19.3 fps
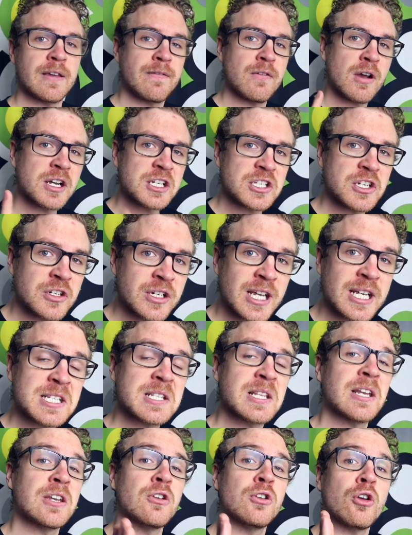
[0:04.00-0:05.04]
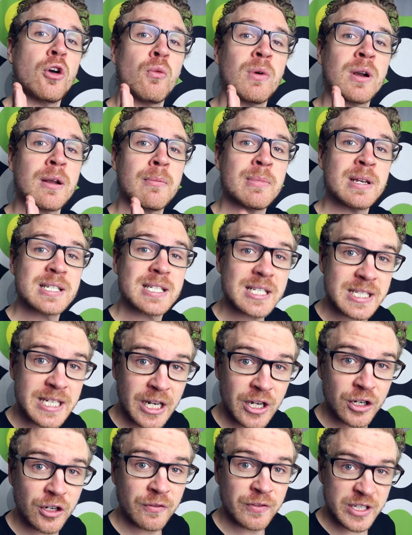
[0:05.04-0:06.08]
If you answered yes, then you don't want to miss a
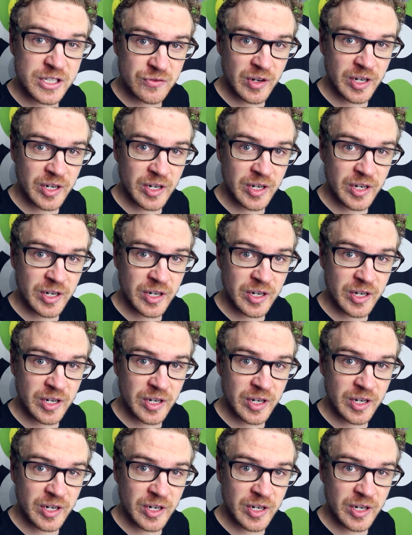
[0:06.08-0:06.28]
second of this